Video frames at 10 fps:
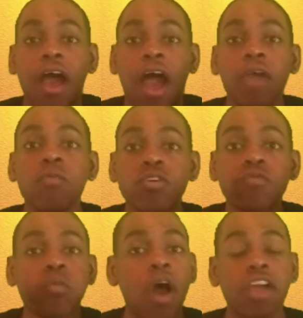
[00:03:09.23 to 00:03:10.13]
I was
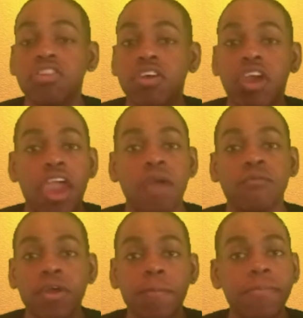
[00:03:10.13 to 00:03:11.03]
watching
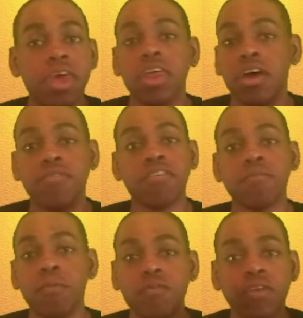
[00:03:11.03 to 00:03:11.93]
every minute of this
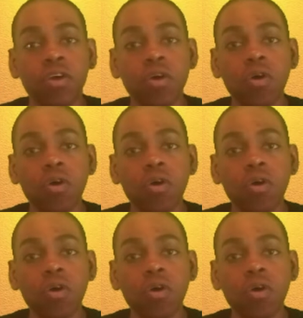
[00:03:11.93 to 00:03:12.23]
movie